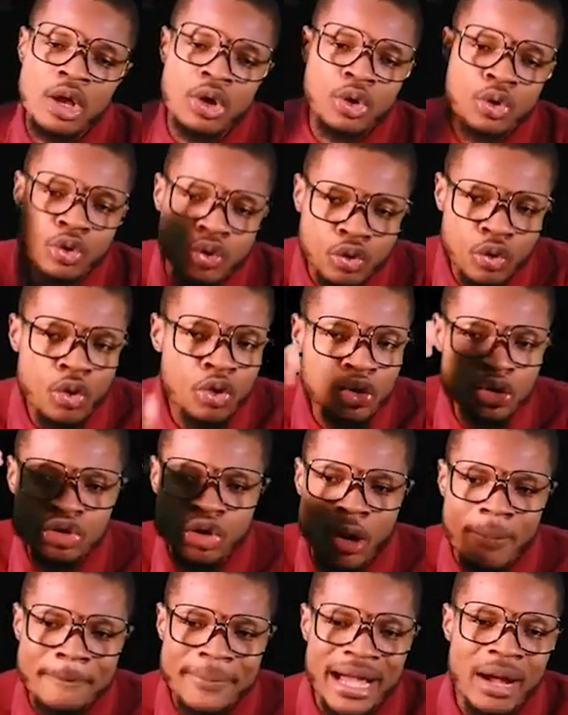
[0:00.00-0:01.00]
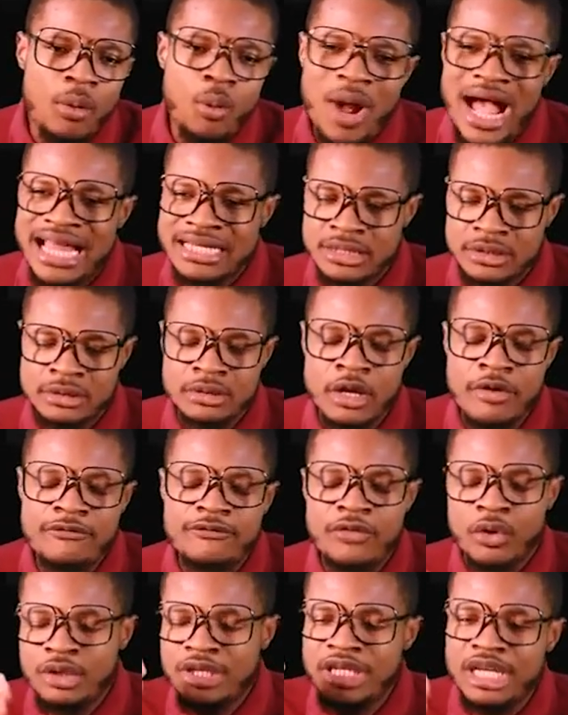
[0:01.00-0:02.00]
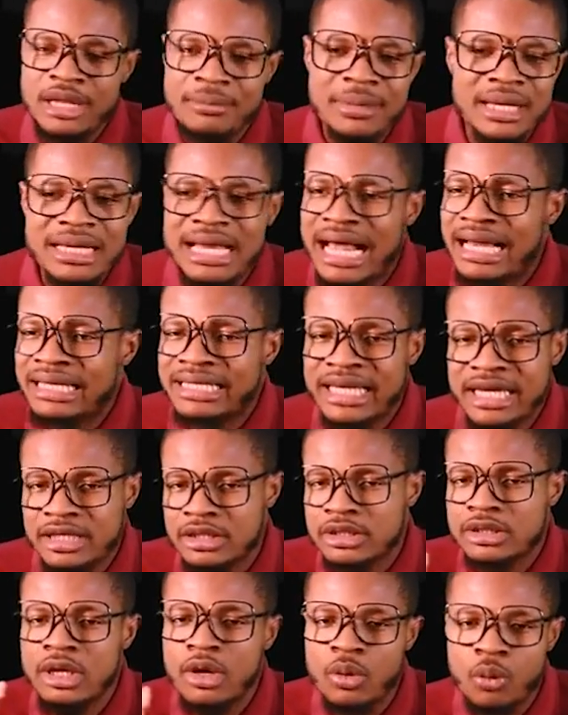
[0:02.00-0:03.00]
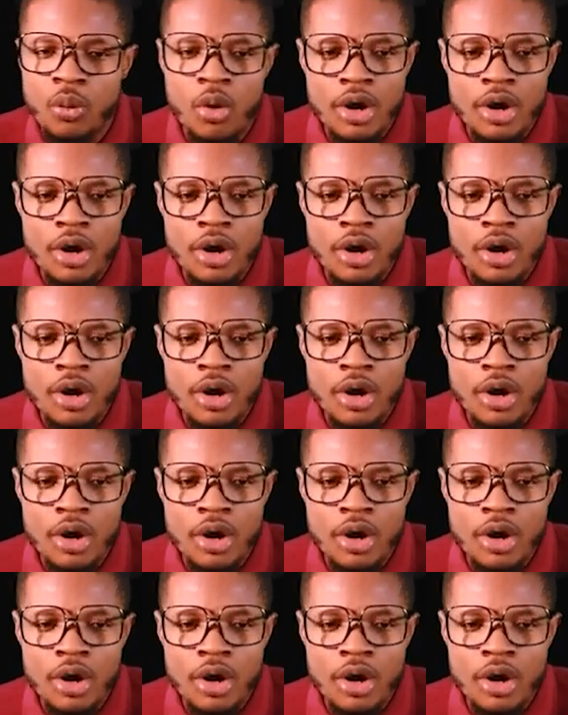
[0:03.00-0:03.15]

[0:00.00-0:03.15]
Rule number 1 for naming alkanes.